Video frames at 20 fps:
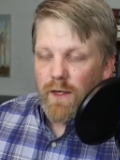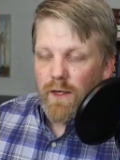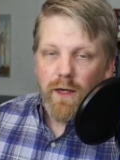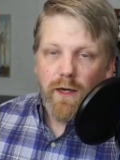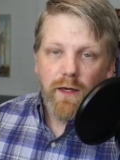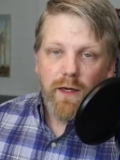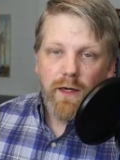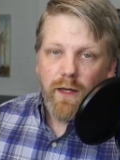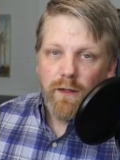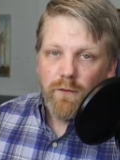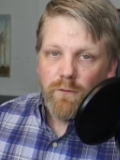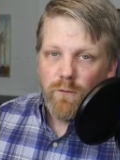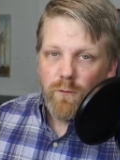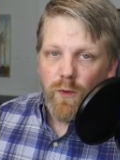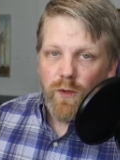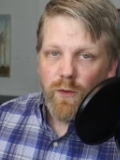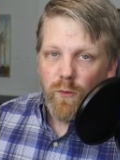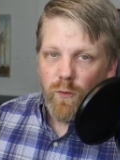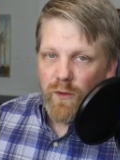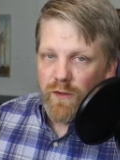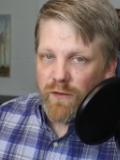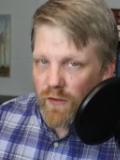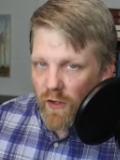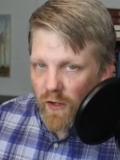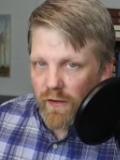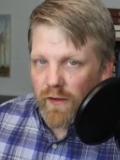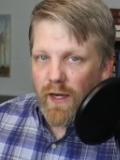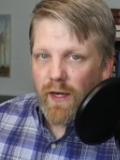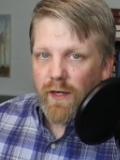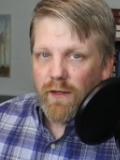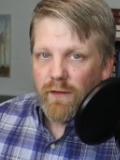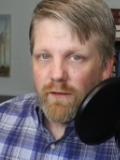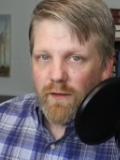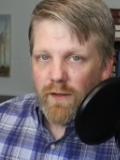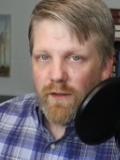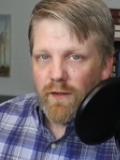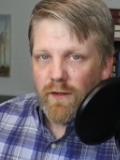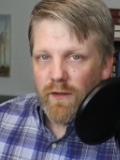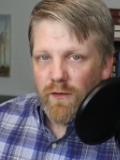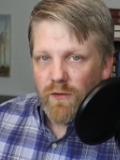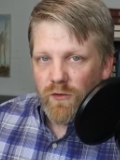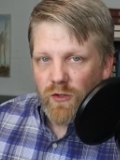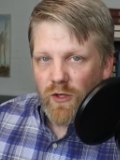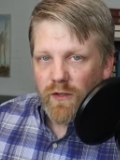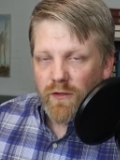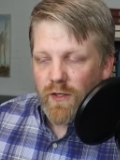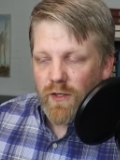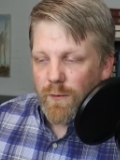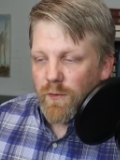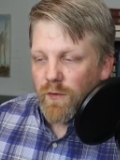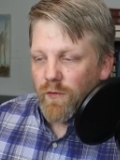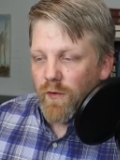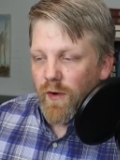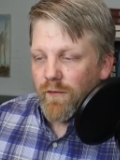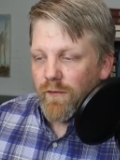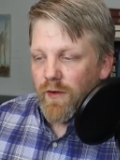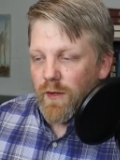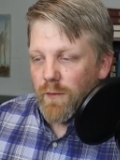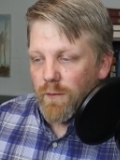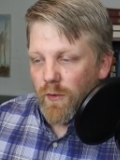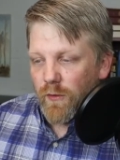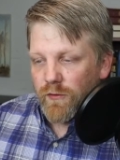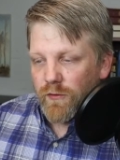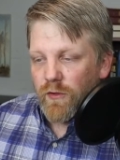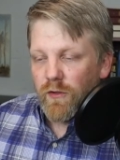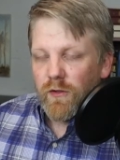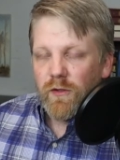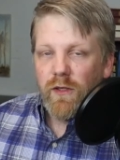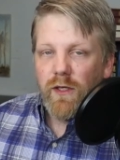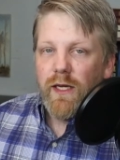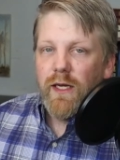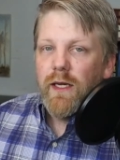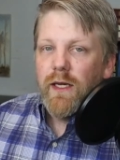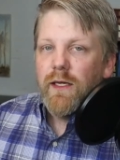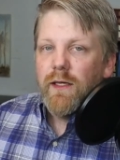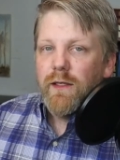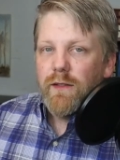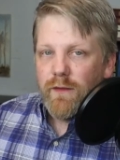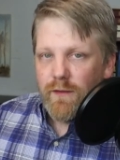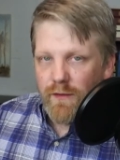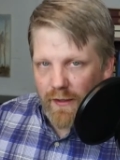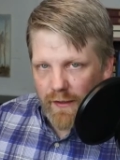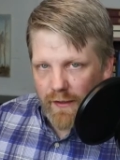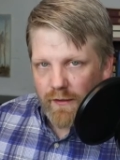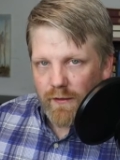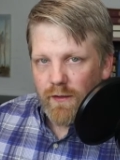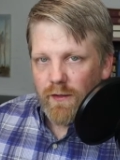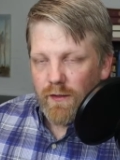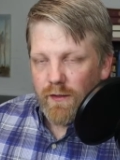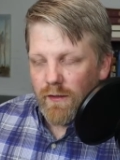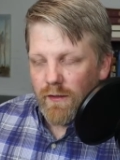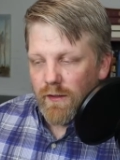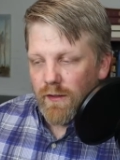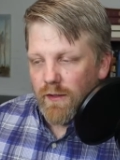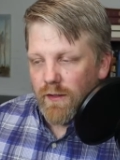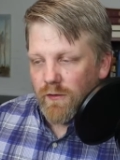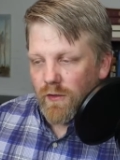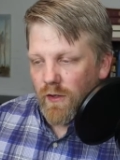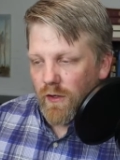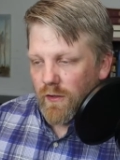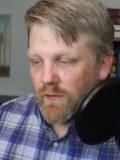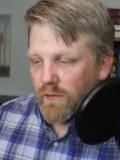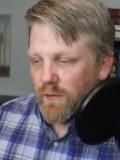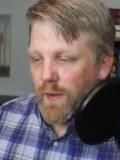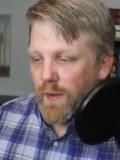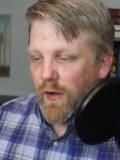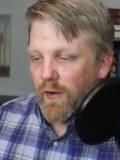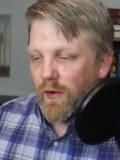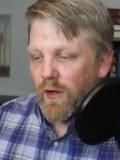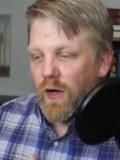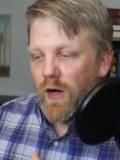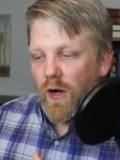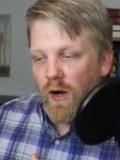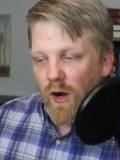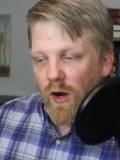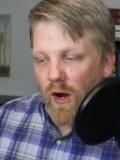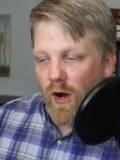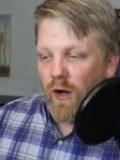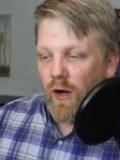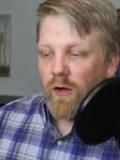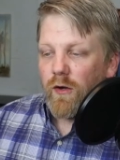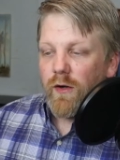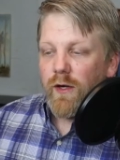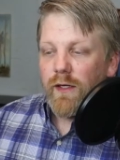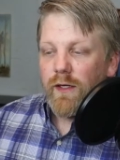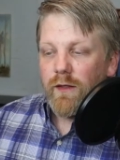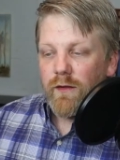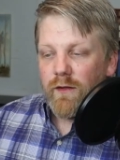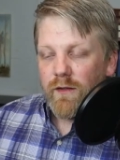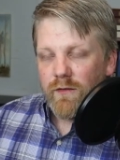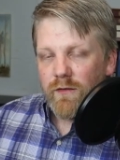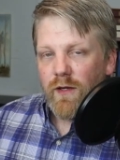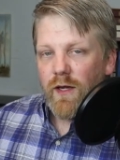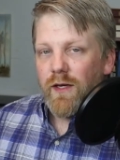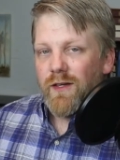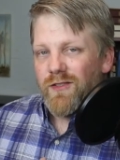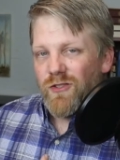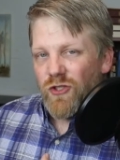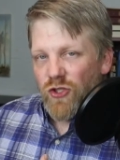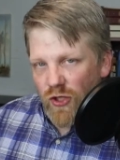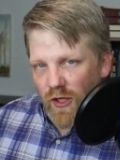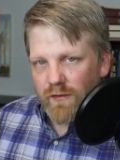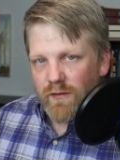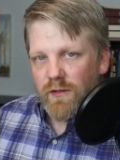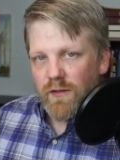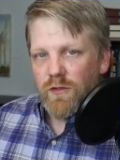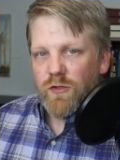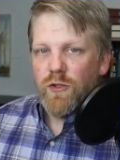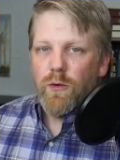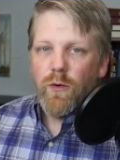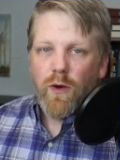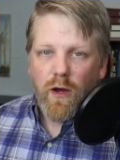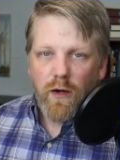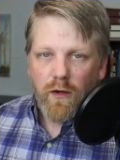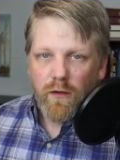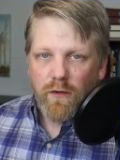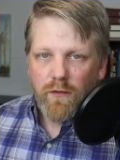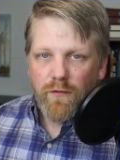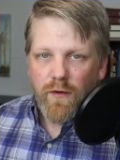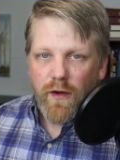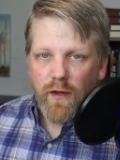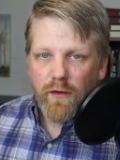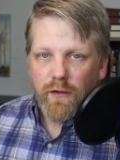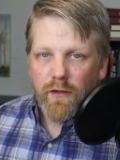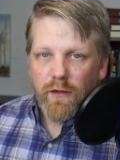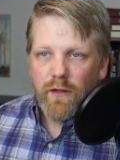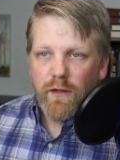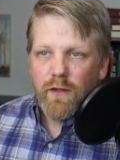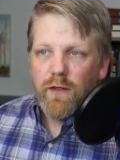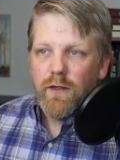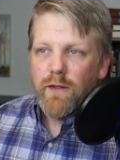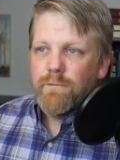uh, again we we saw that in in john chapter 5 he most certainly did he he talks about honoring the son just as you honor the father